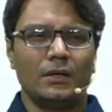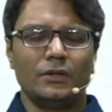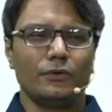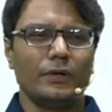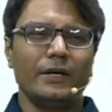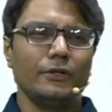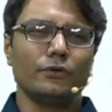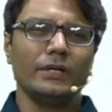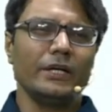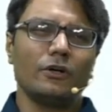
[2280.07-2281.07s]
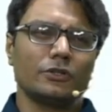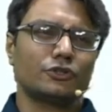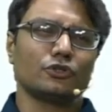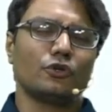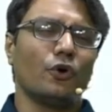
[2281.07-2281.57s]
You need not
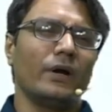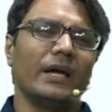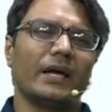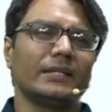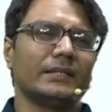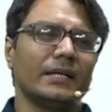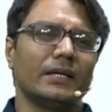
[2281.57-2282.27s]
to go here and there